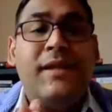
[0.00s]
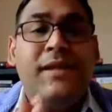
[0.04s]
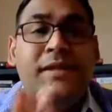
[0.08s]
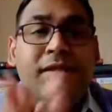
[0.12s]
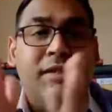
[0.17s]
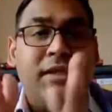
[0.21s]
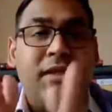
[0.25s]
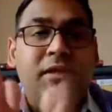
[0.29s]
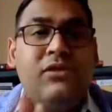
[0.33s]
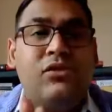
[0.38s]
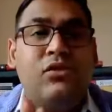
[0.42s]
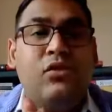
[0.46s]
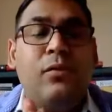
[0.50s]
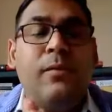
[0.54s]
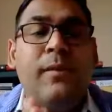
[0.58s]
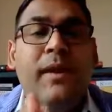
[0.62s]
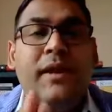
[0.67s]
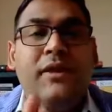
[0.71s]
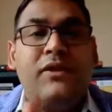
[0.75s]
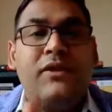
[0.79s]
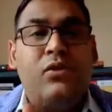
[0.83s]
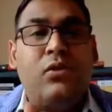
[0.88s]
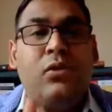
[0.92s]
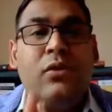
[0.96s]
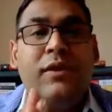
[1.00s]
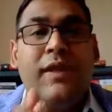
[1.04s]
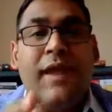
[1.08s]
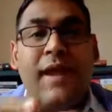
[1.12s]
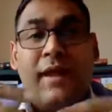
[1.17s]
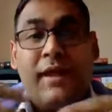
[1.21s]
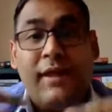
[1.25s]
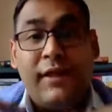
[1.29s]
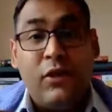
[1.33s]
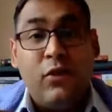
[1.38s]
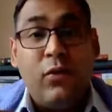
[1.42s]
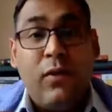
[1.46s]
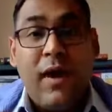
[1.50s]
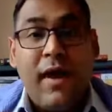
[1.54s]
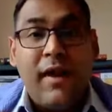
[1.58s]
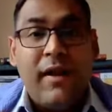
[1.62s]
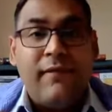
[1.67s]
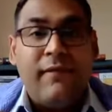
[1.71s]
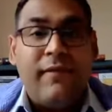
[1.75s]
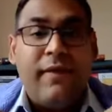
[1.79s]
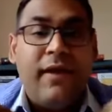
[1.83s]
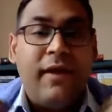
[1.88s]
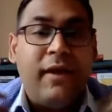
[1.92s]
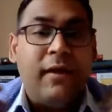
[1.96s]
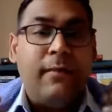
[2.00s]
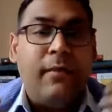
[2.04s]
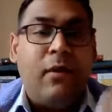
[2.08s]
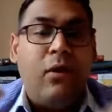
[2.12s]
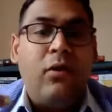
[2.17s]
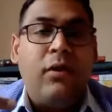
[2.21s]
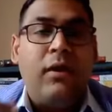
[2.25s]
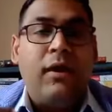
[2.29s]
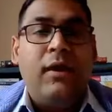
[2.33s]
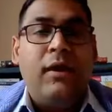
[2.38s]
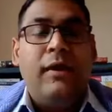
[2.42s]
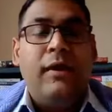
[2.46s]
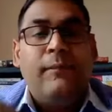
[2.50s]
are just to make sure that you are aware about